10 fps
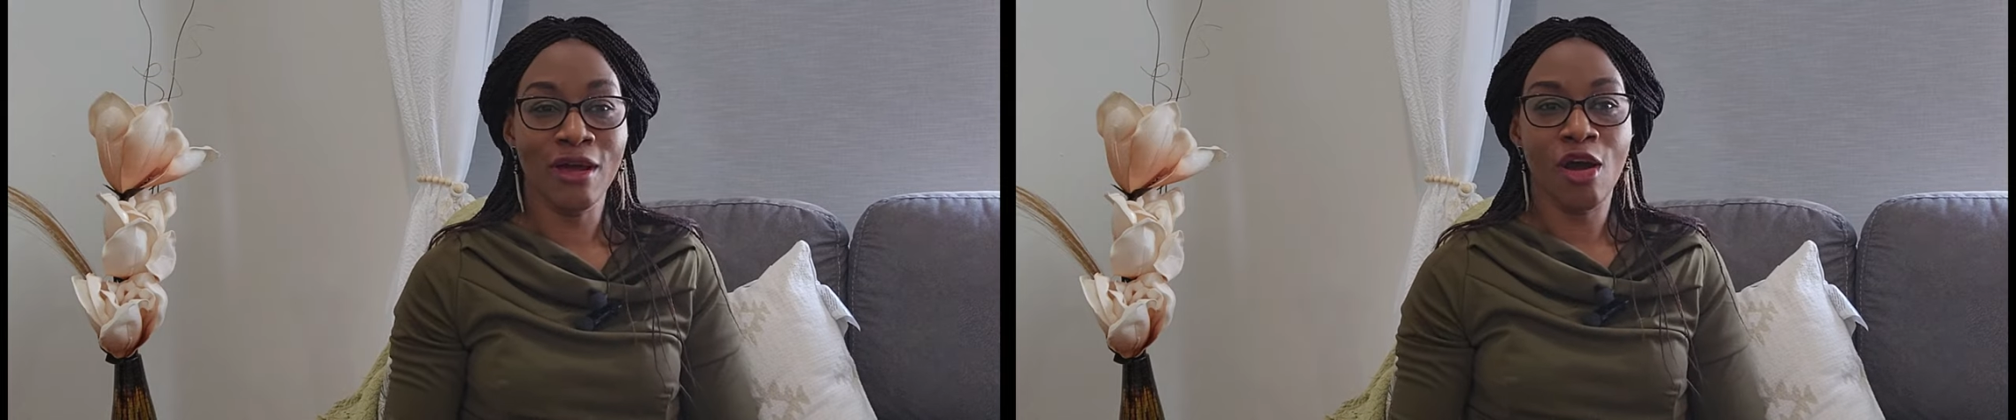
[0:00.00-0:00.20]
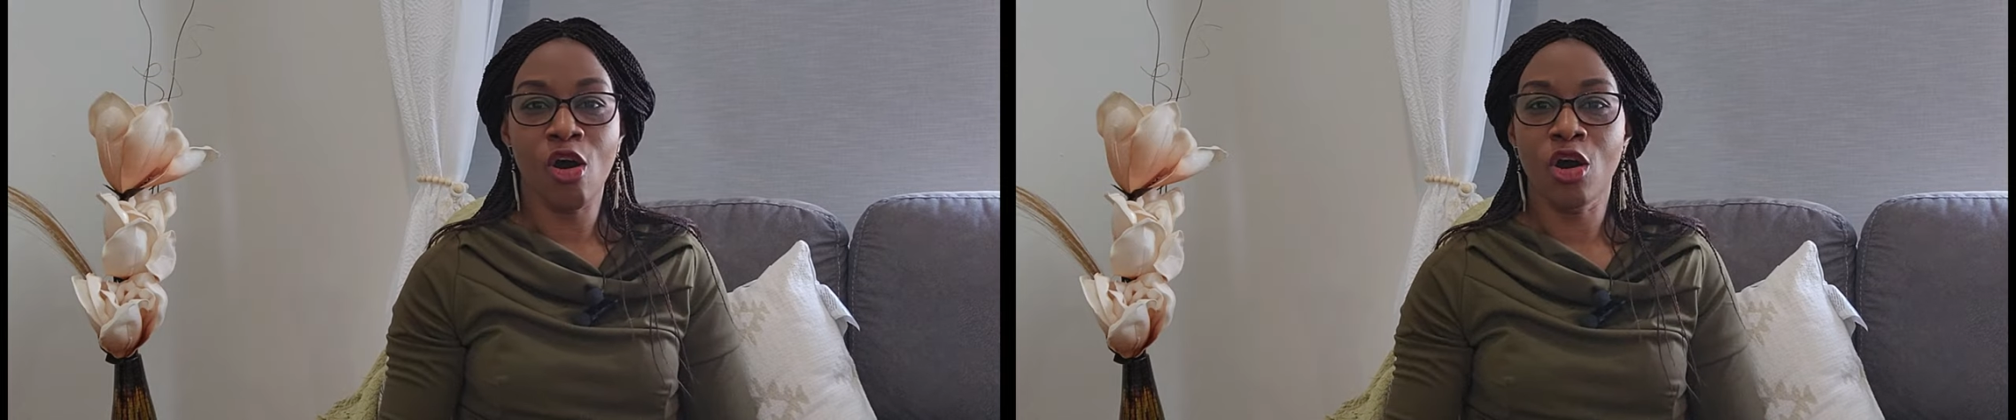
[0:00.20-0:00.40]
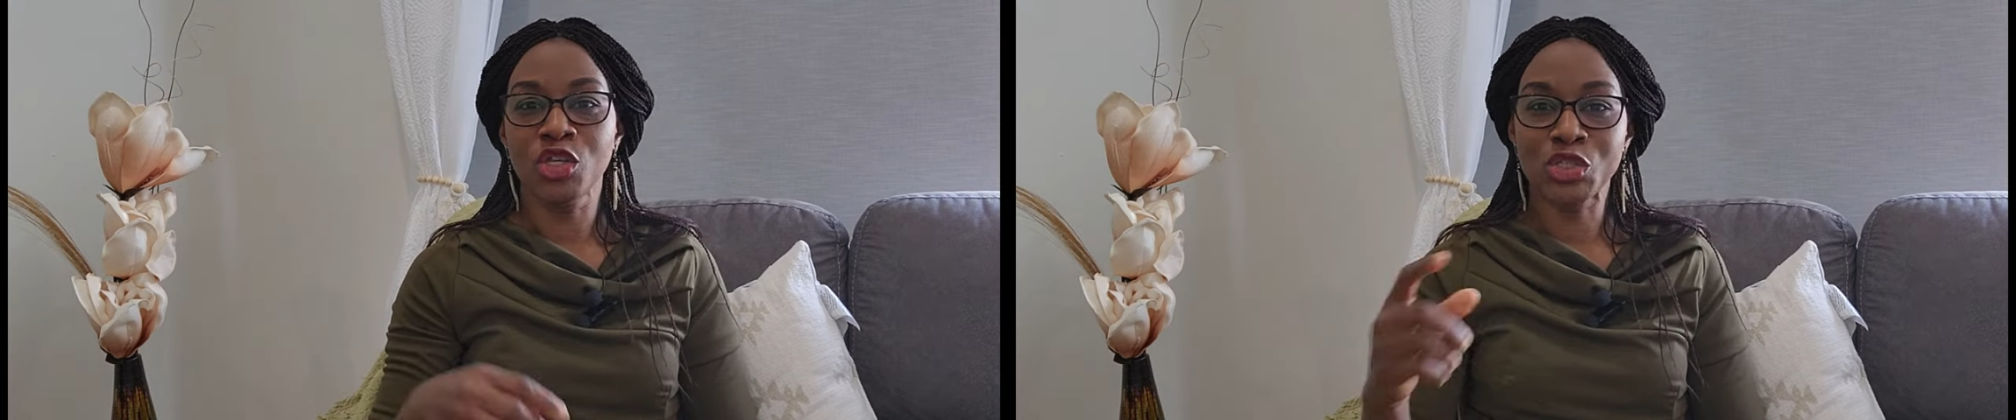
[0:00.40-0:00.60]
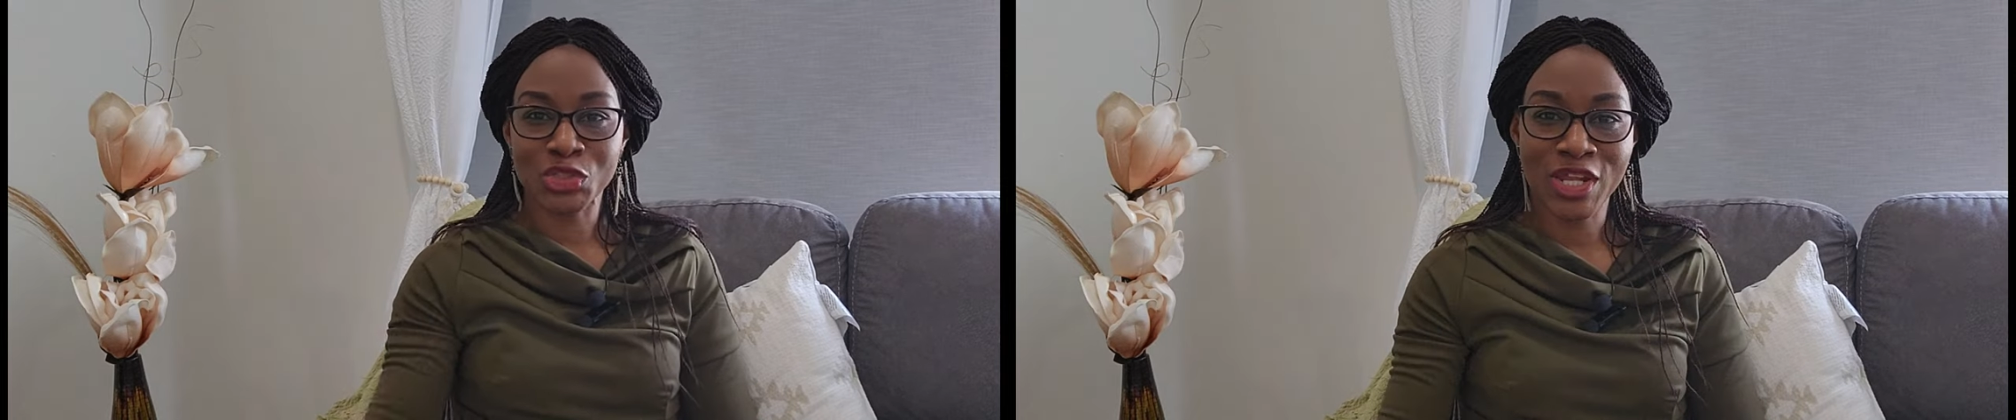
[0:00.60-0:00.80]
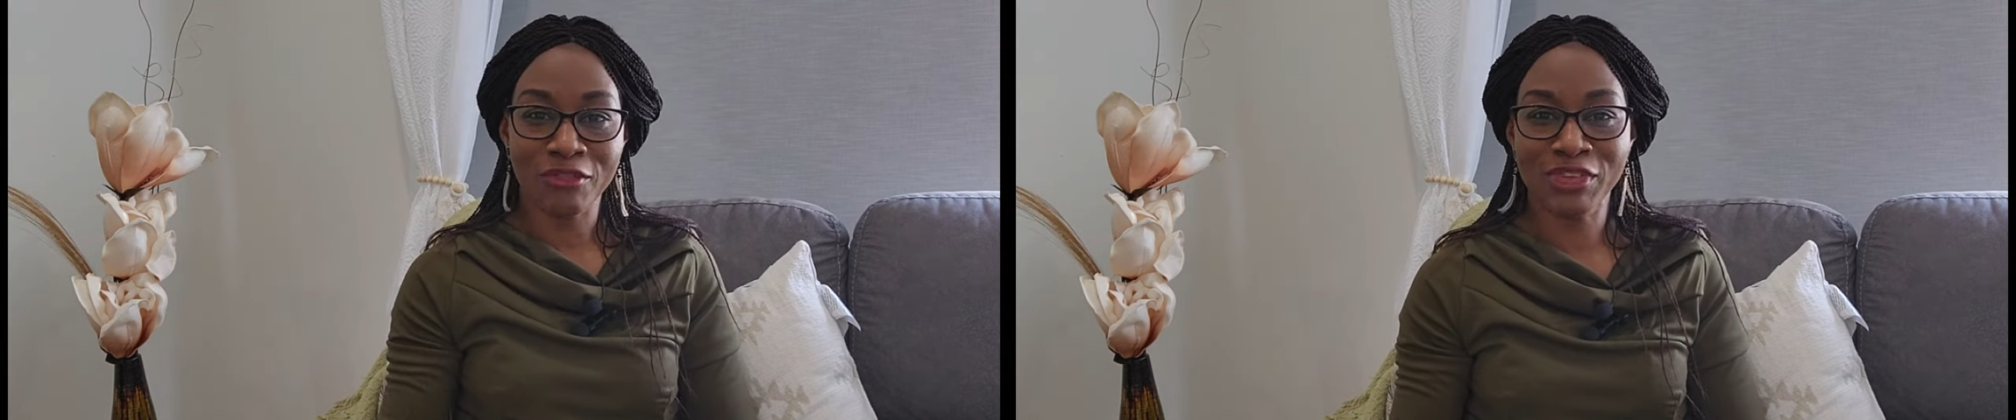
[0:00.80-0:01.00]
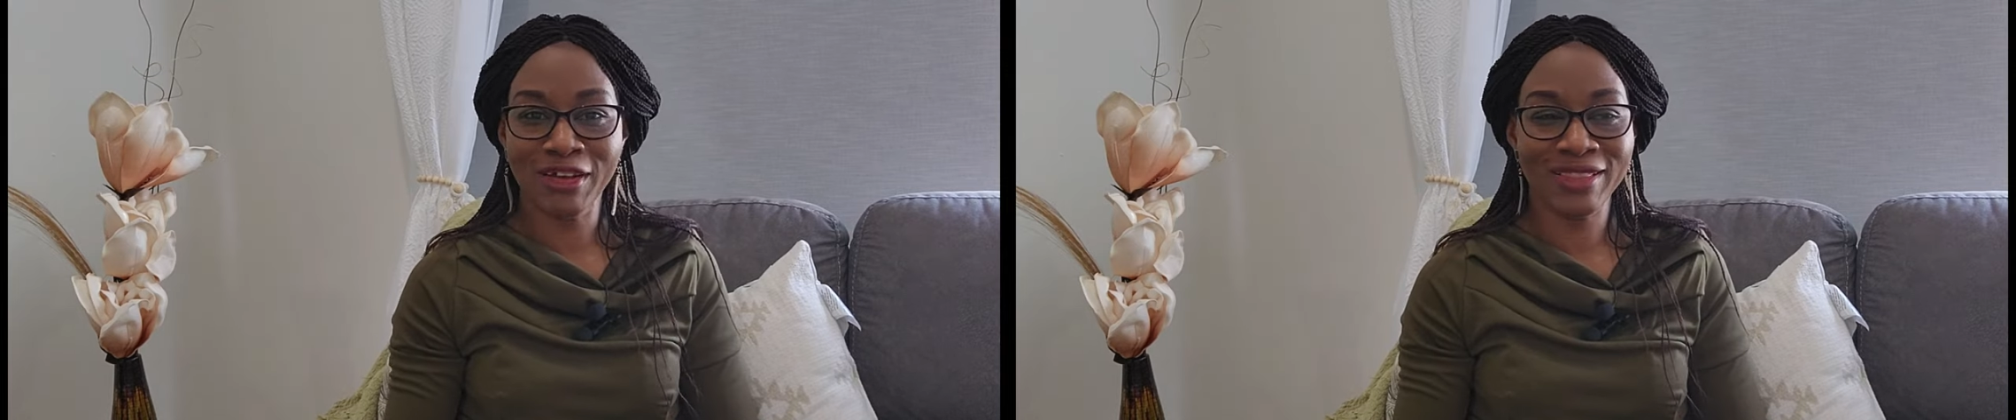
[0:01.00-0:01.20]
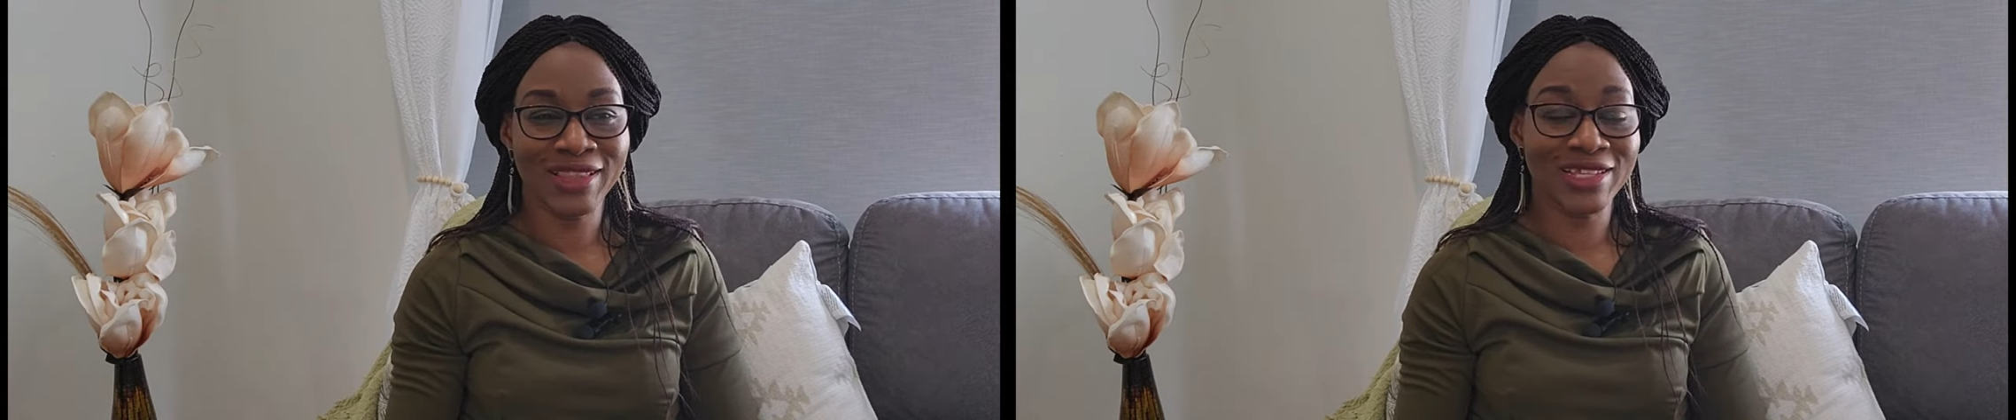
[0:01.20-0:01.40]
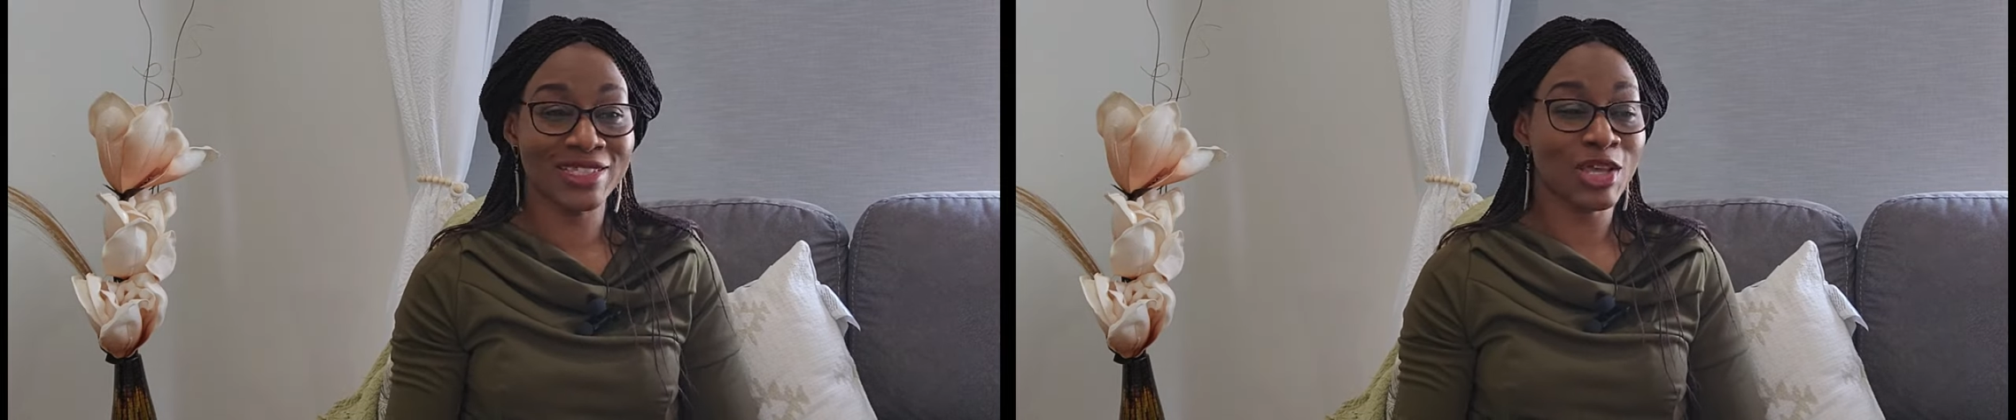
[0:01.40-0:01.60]
or you should have done
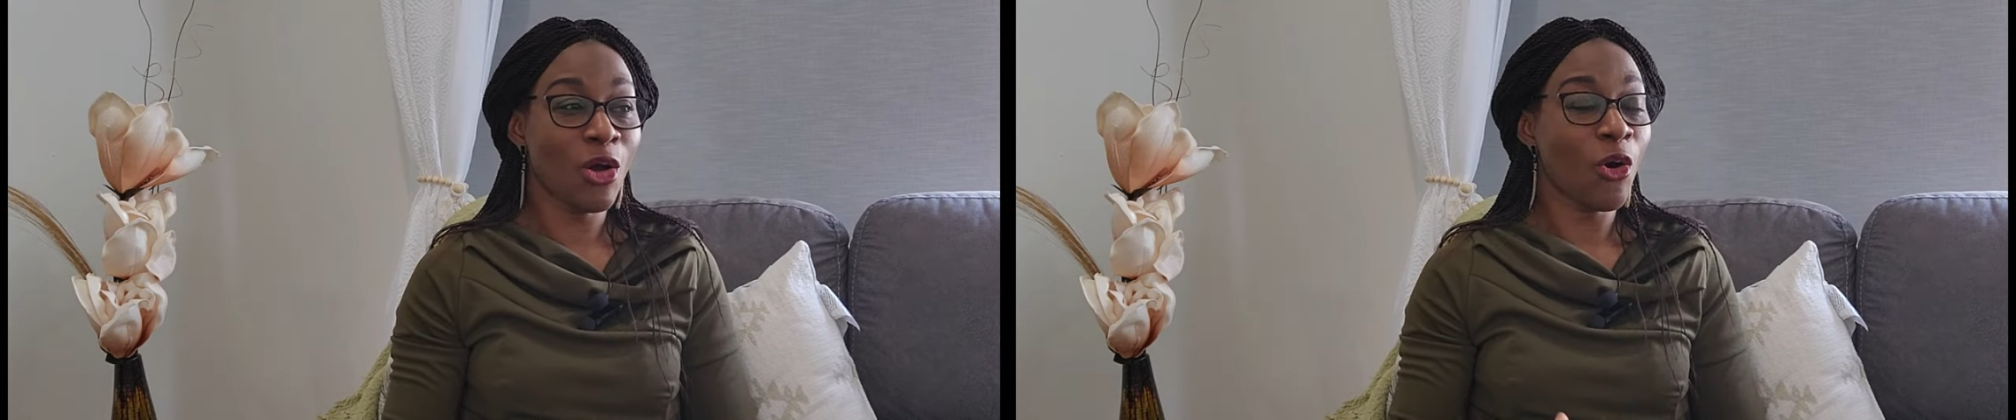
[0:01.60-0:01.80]
this,